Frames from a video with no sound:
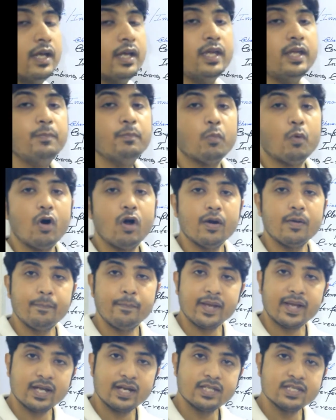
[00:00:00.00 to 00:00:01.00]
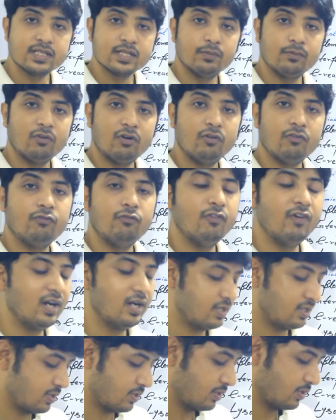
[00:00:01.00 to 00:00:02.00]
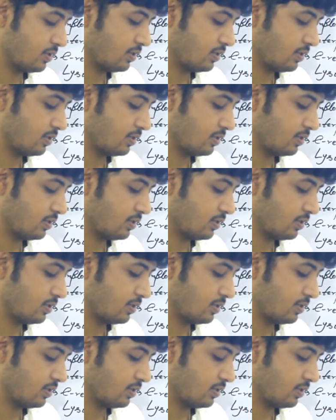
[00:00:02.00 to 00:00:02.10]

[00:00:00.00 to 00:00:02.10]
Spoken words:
inborn mechanism of what?